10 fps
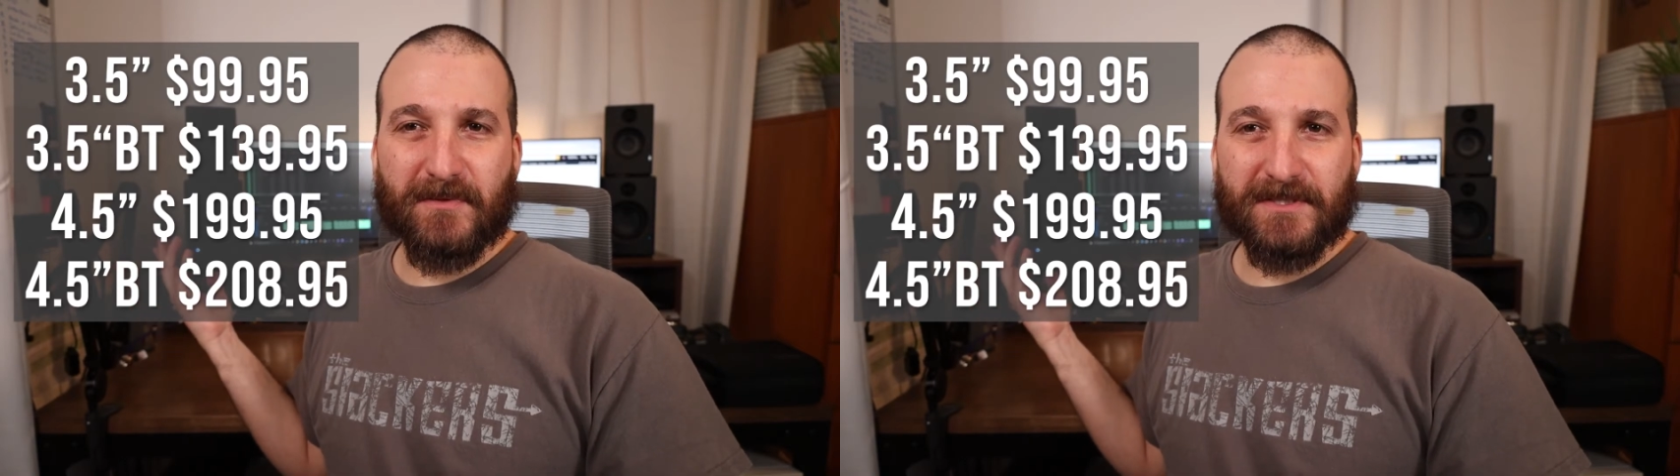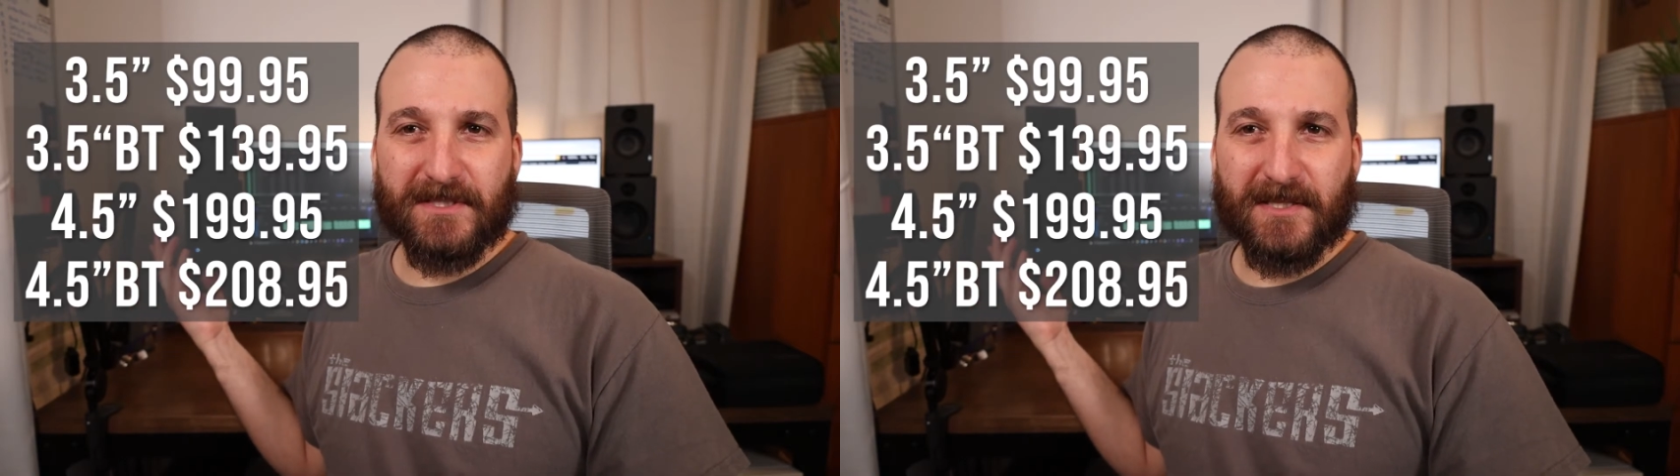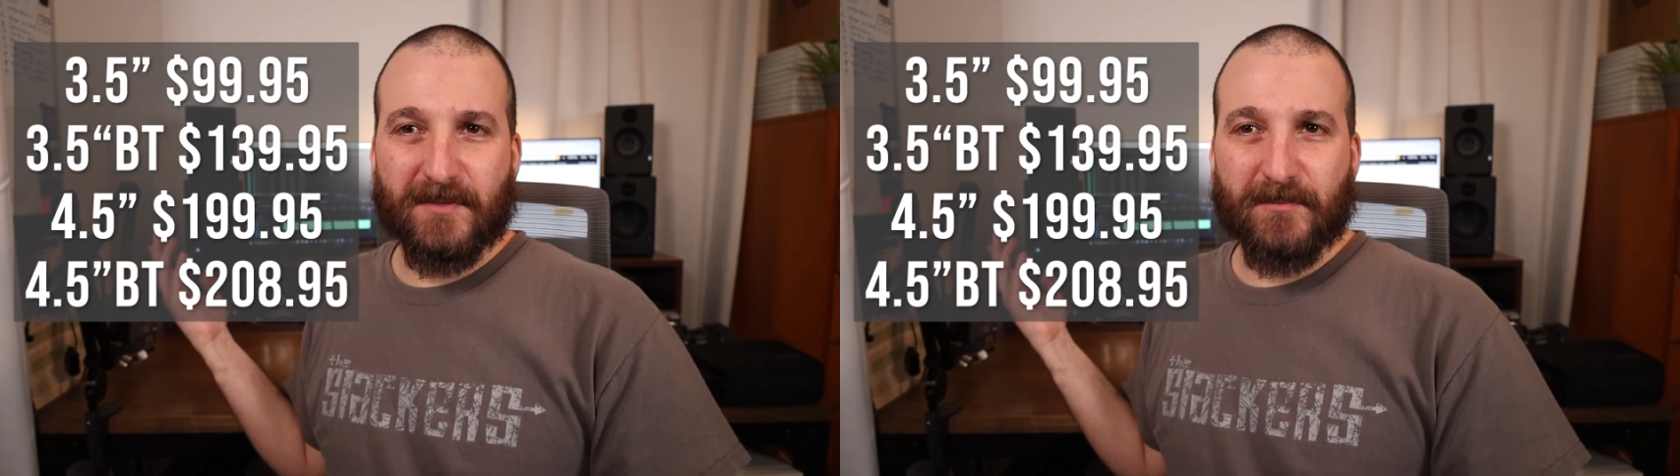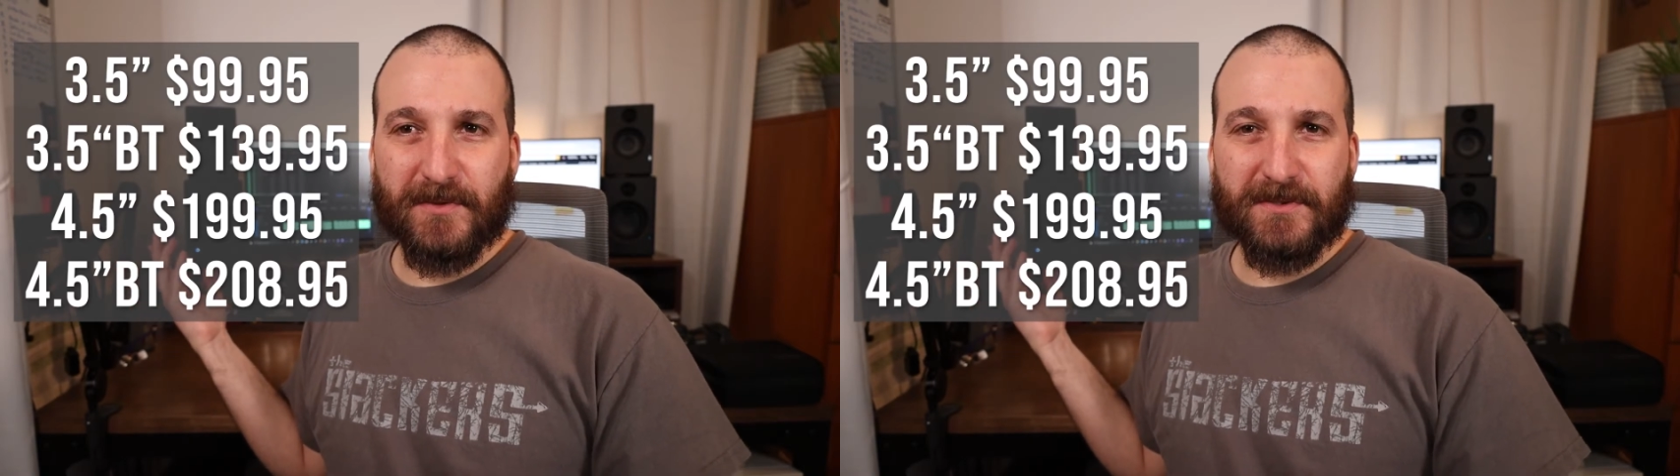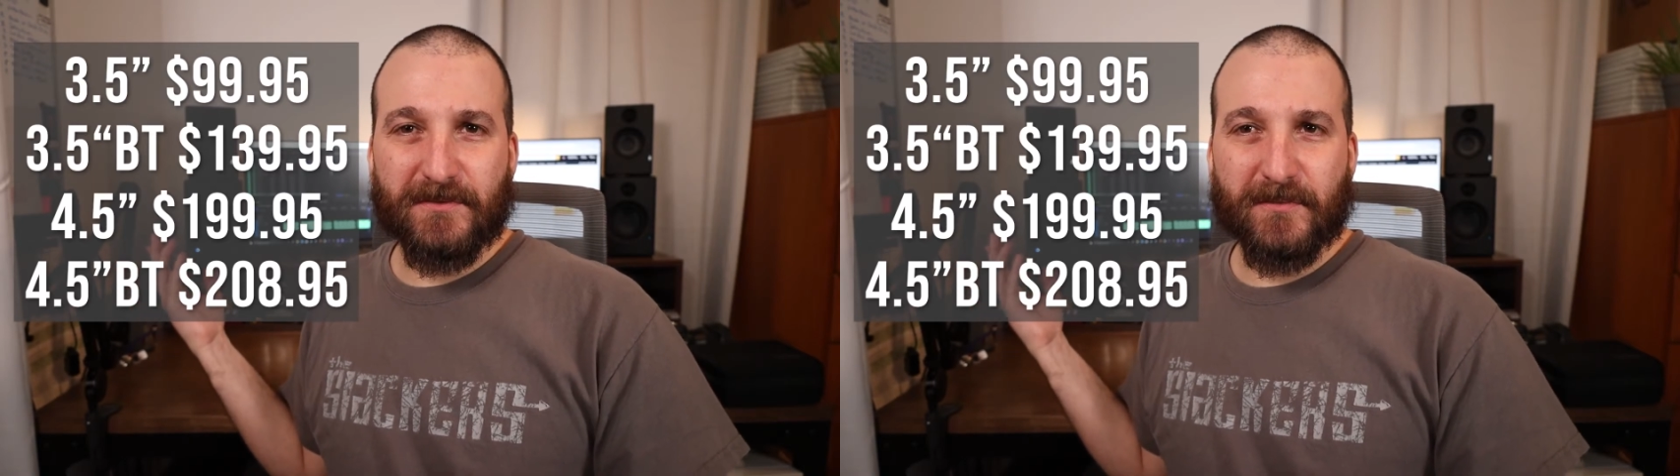well just get the
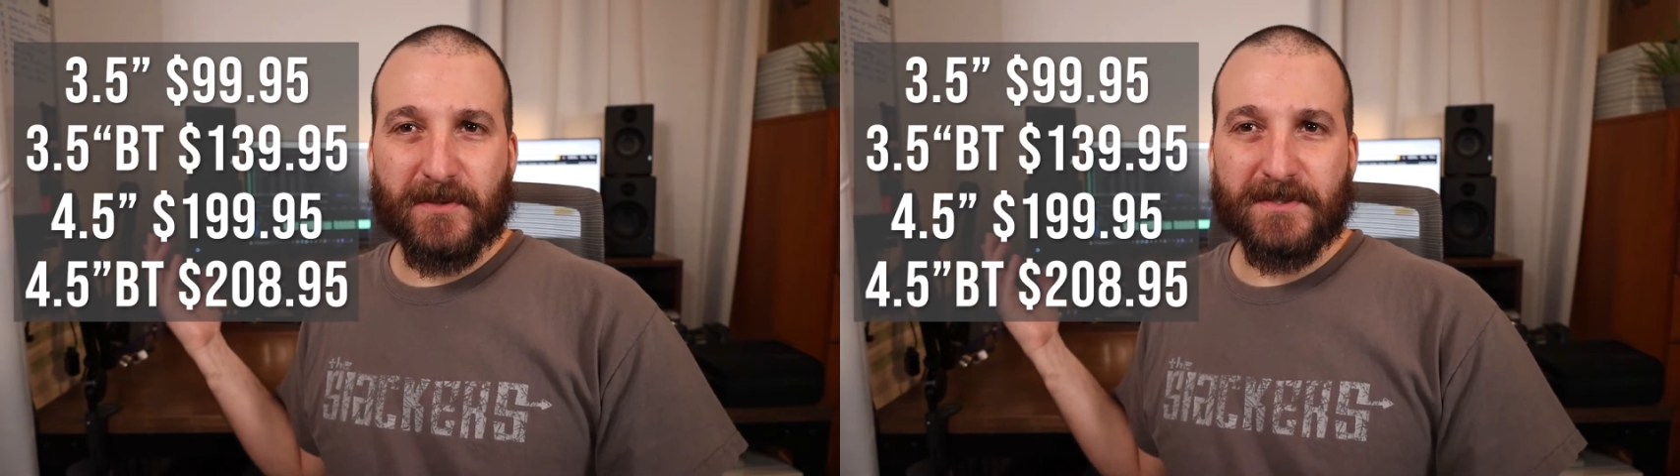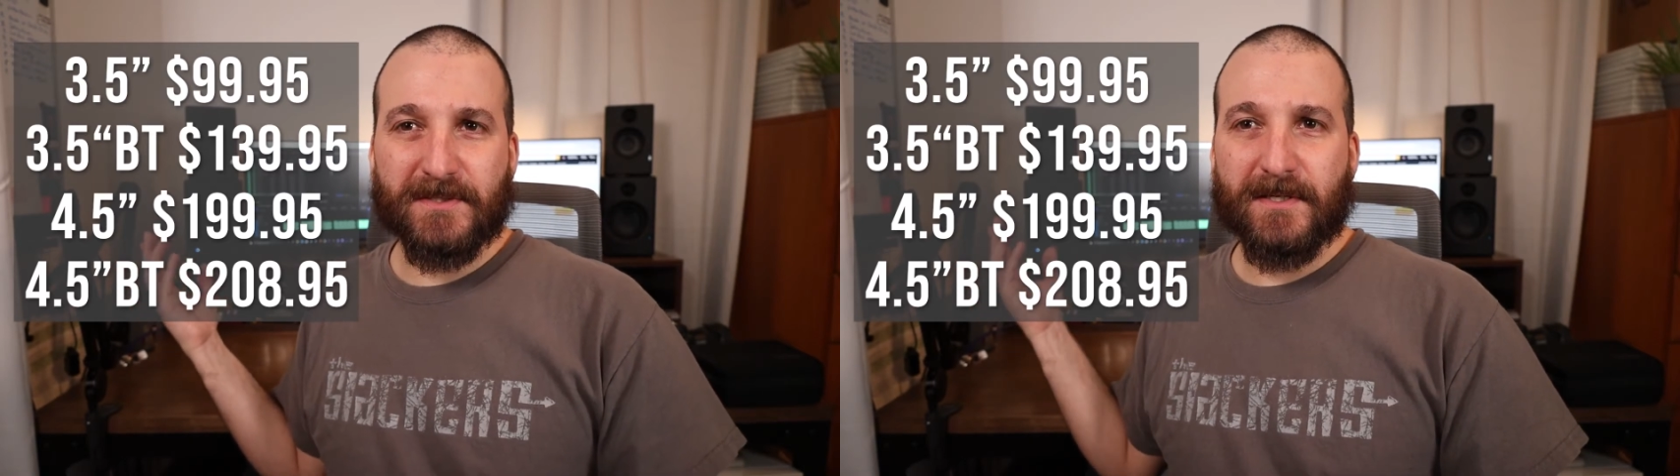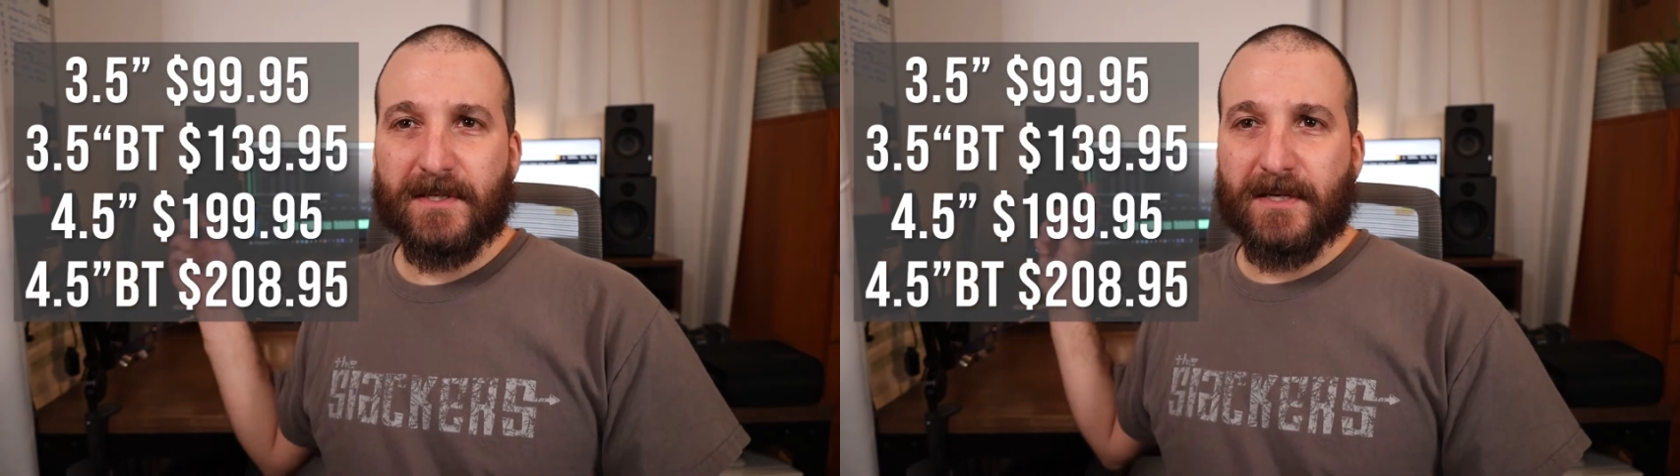Bluetooth ones.